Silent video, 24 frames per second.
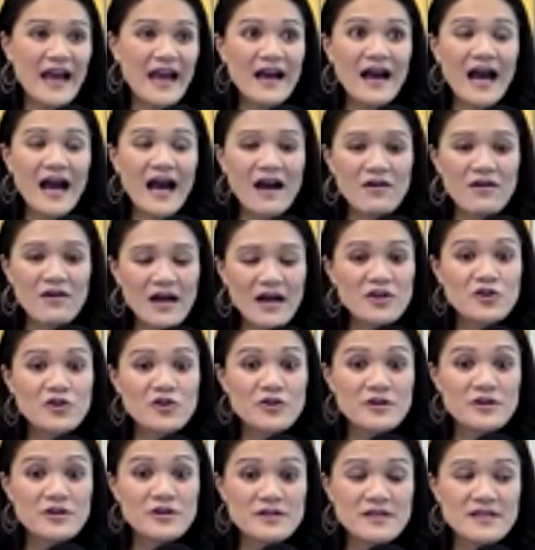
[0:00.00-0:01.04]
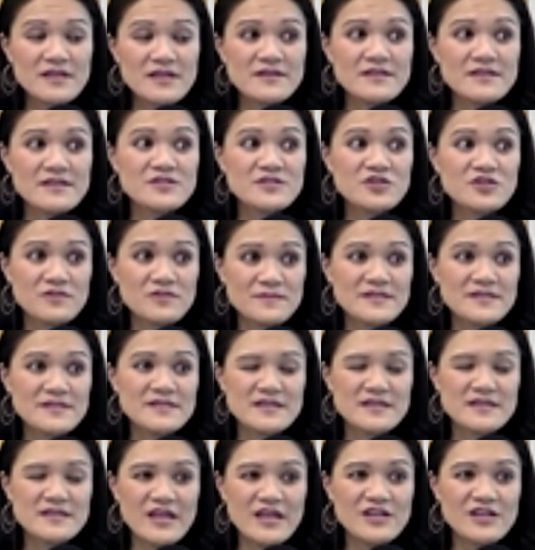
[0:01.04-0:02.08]
how I heard this term
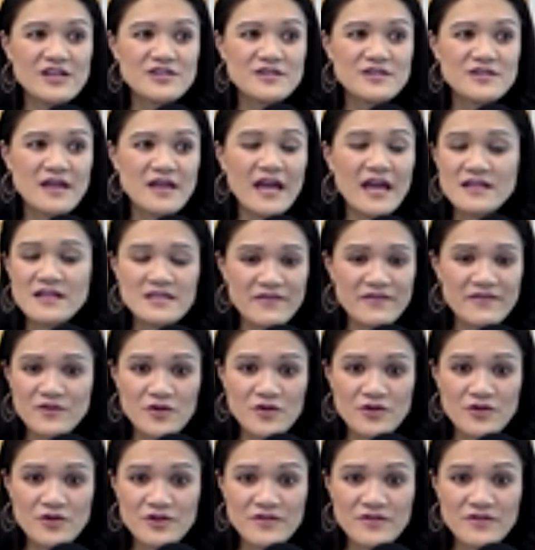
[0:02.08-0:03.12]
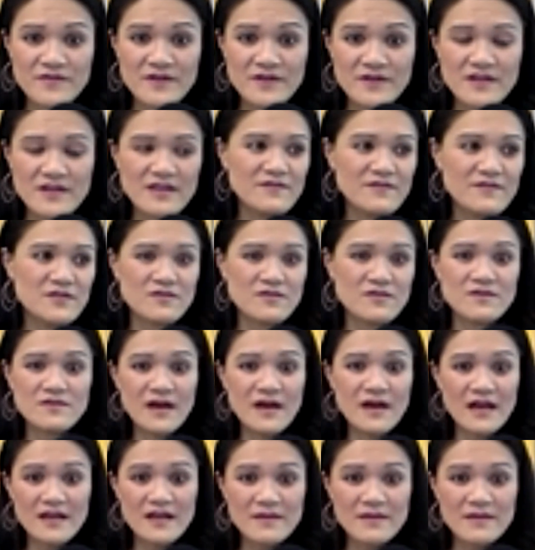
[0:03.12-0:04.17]
syndication, I had never heard of it, even though
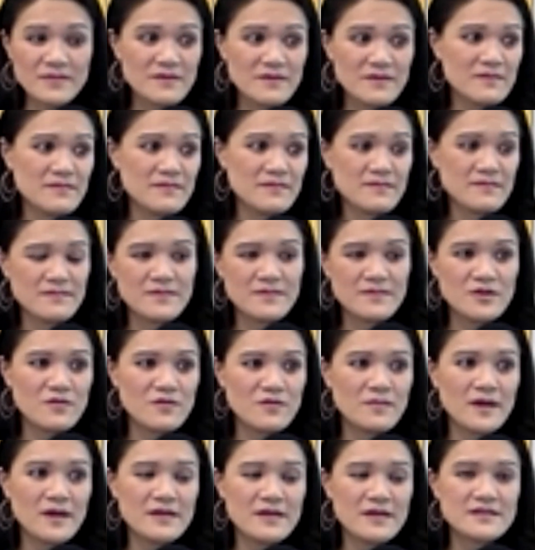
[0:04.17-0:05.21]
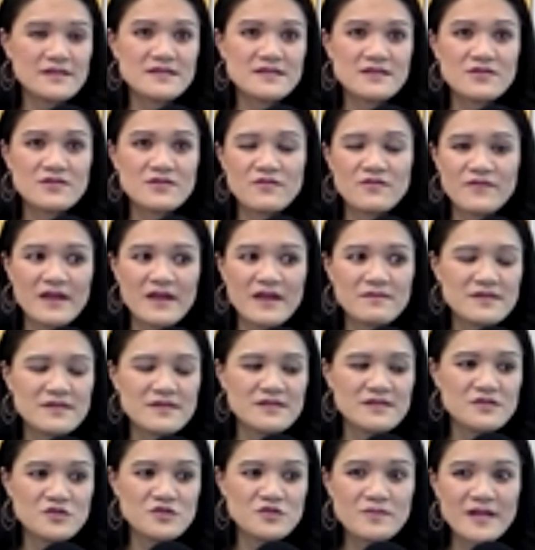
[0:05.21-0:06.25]
I had been, you know, buying single family
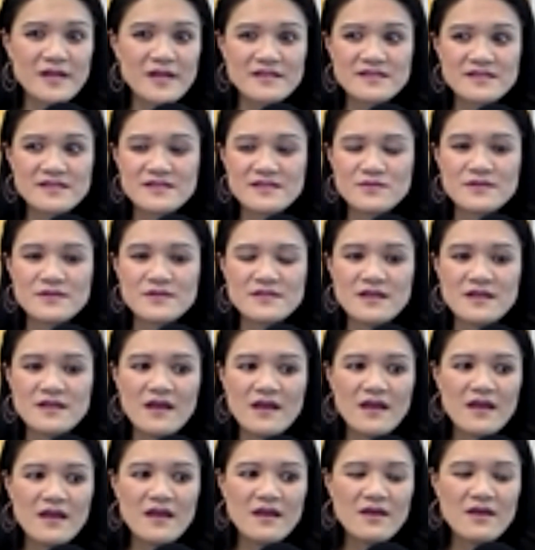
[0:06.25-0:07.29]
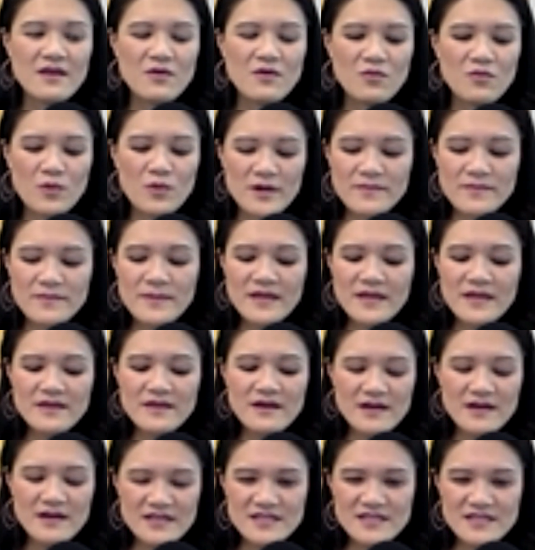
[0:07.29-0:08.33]
and duplexes was one of my
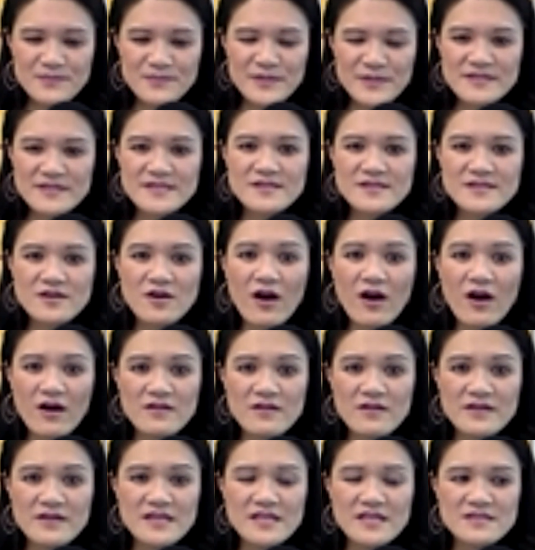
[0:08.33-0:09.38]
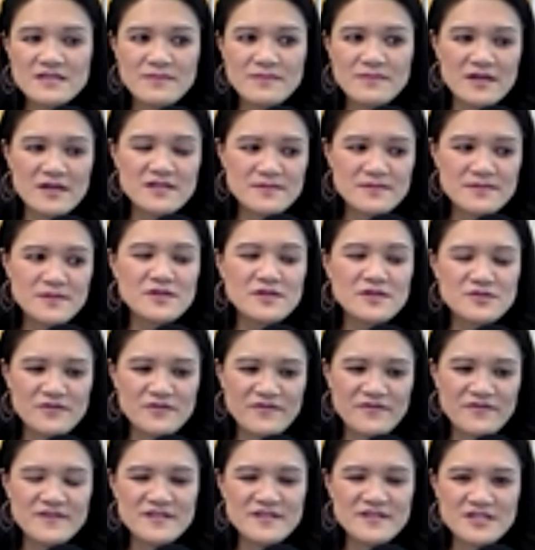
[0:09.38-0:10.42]
husband's colleagues, my husband's also a
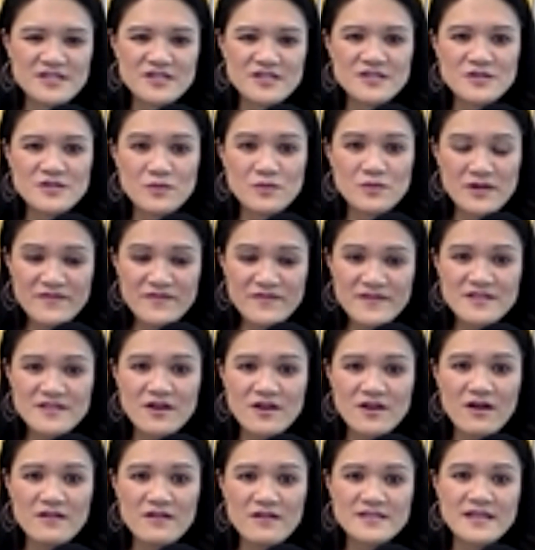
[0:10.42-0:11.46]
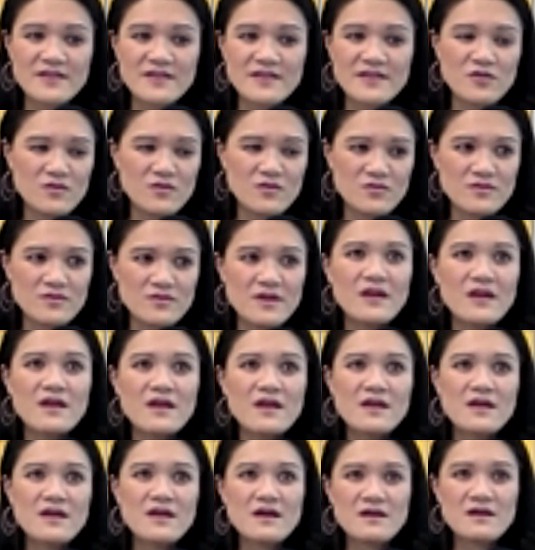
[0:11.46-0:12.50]
physician. So one of his colleagues had owned
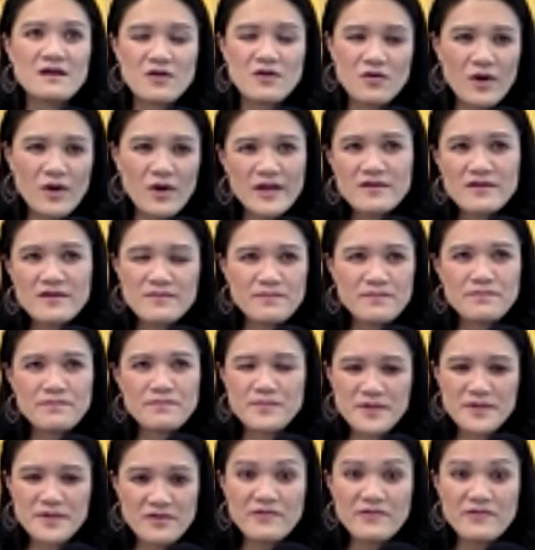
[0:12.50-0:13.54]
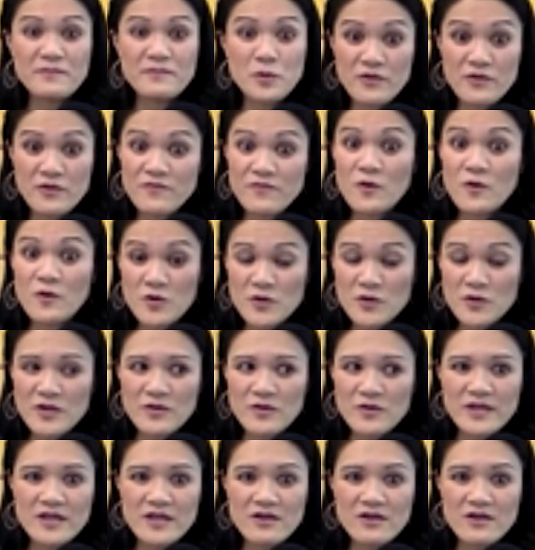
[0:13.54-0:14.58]
uh, quite a bit of a
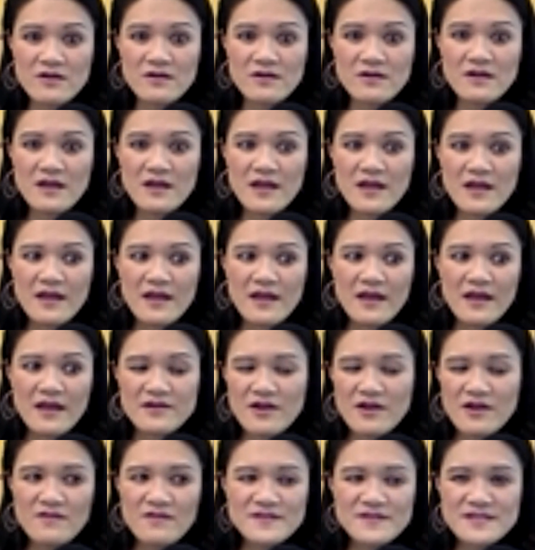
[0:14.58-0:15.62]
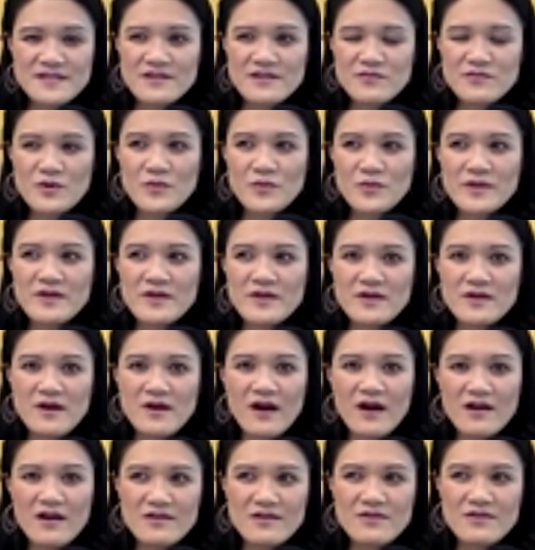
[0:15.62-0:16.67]
portfolio here. And all of a sudden, when we
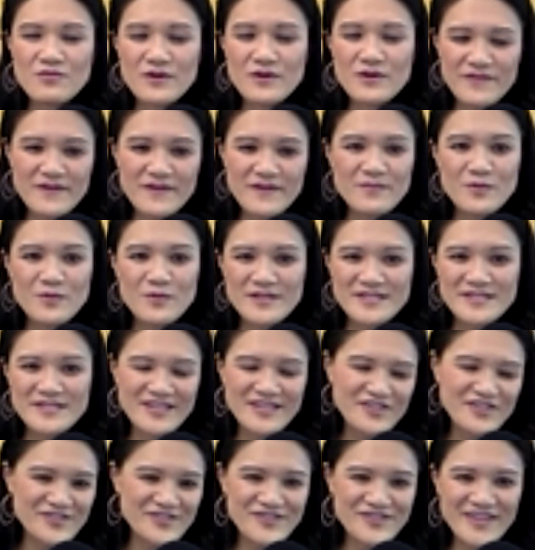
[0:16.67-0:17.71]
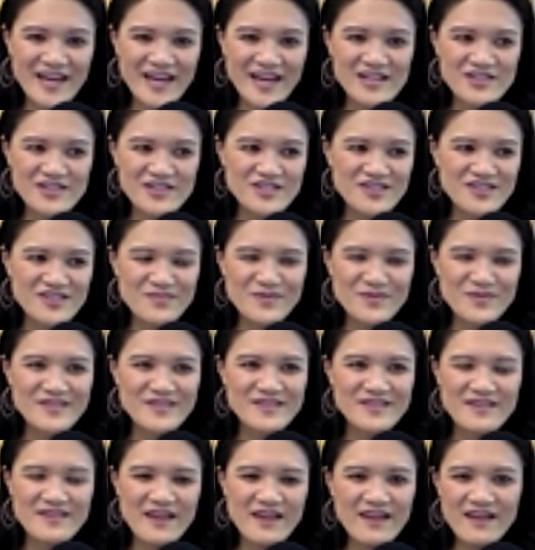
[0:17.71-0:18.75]
got with him one day just to catch up, he's
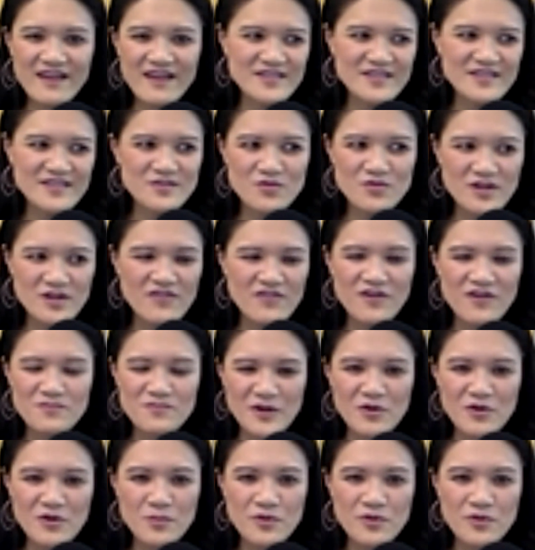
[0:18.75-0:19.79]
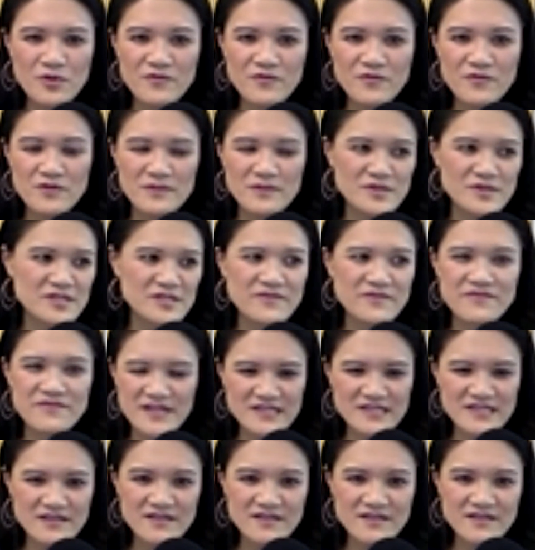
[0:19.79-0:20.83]
like, Hey, I sold off all my whole portfolio. I'm just
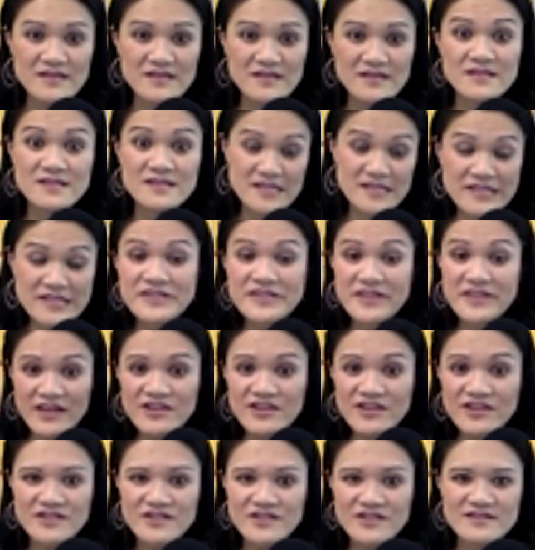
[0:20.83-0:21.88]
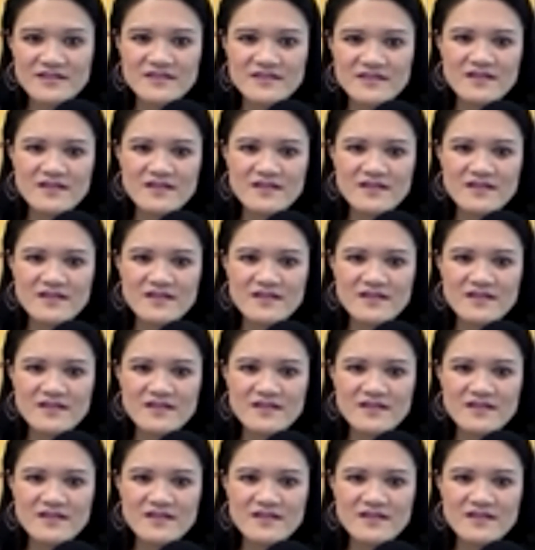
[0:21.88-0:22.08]
investing in these syndications.